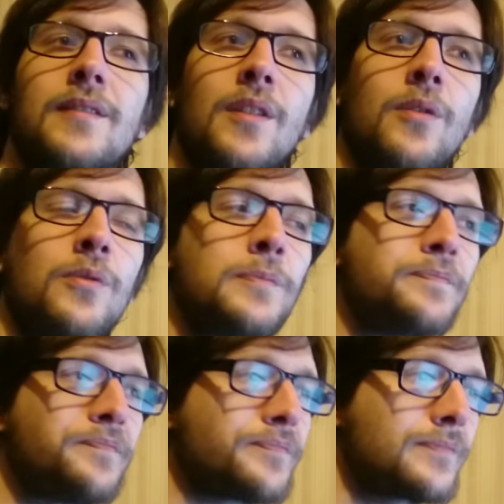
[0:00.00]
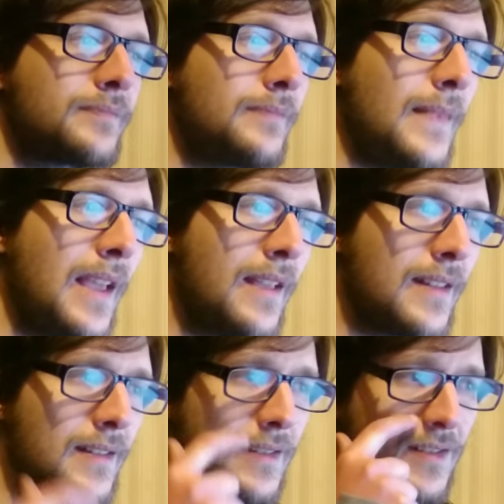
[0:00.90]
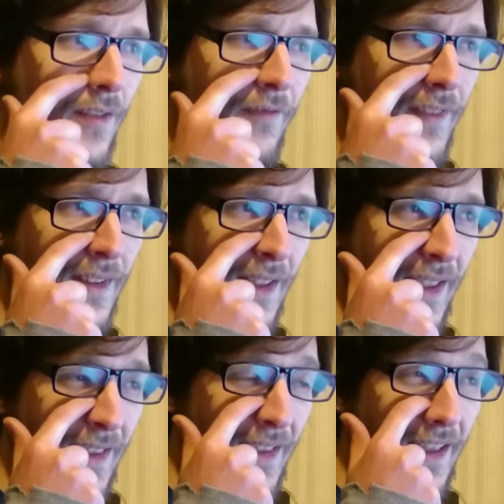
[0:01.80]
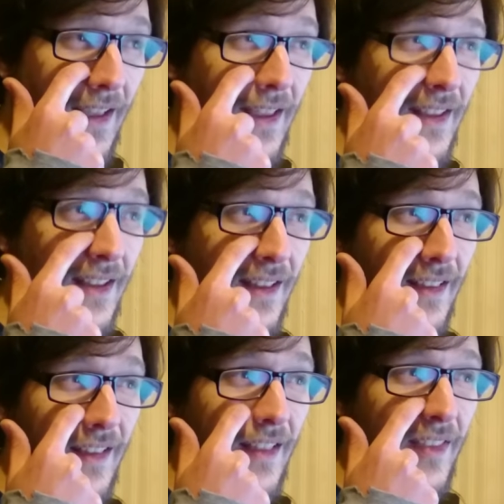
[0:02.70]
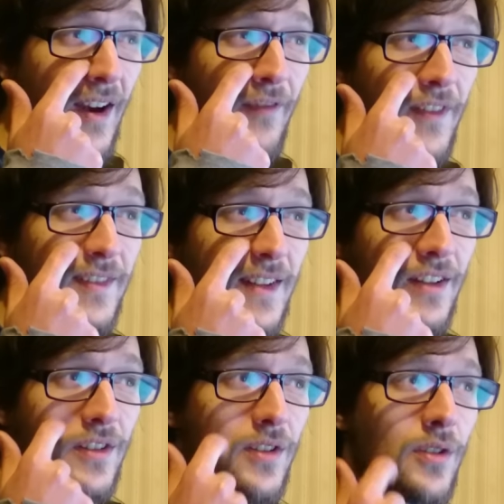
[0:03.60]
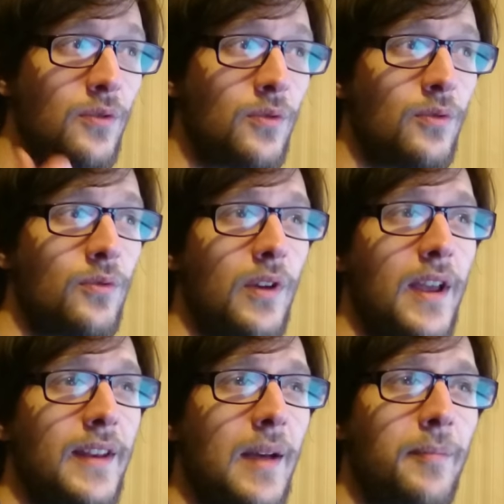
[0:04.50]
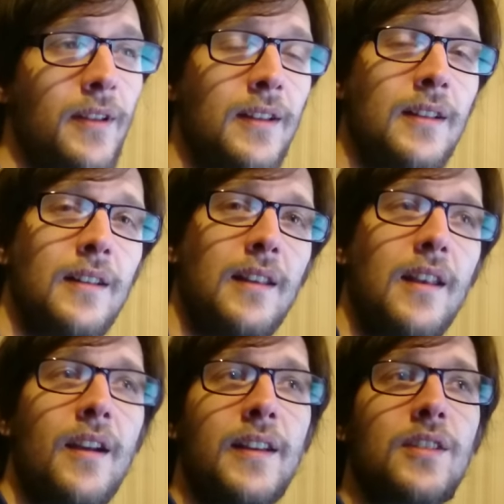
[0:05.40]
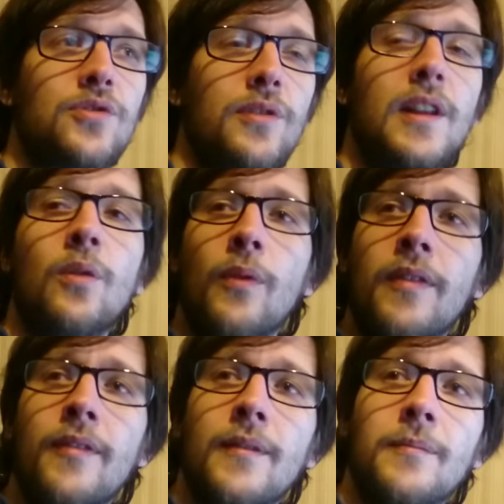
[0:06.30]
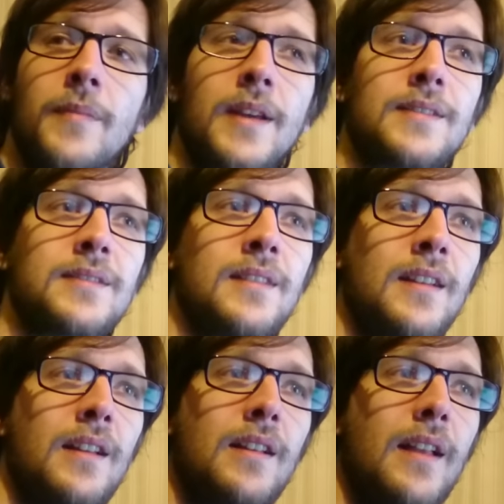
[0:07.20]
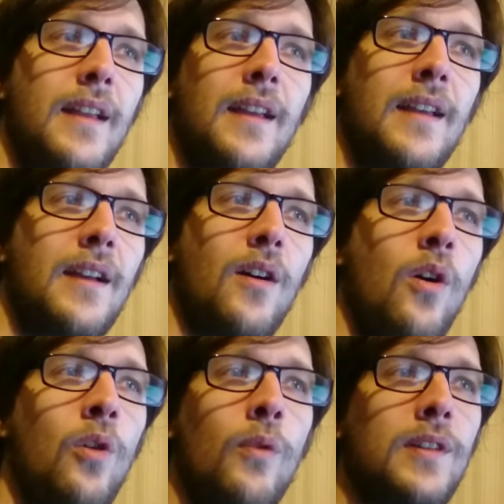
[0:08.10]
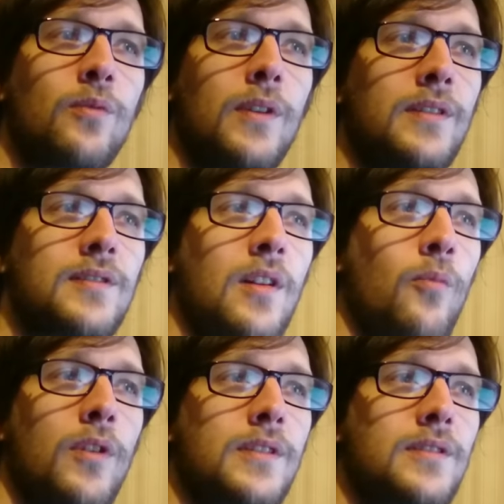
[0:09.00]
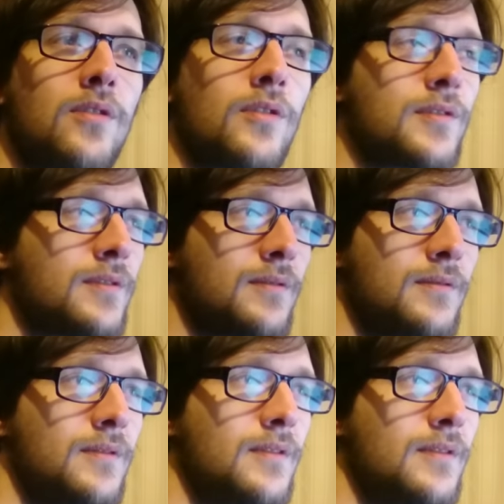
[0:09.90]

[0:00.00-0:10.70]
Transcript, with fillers: So something eh, there are things that you end up learning to deal with, but uh, always when someone talks